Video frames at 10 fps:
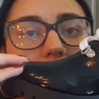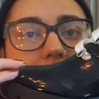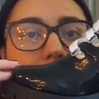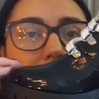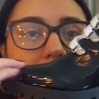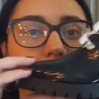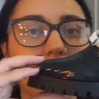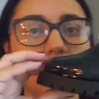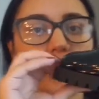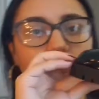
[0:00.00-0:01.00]
I mean, the
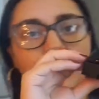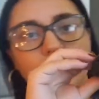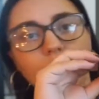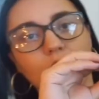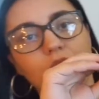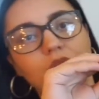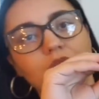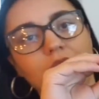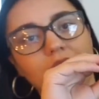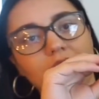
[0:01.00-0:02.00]
picture just shows you
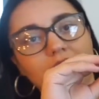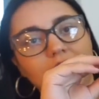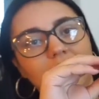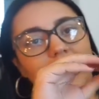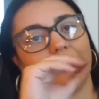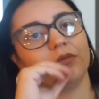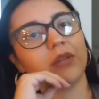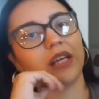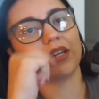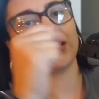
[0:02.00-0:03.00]
like this, and I'm like,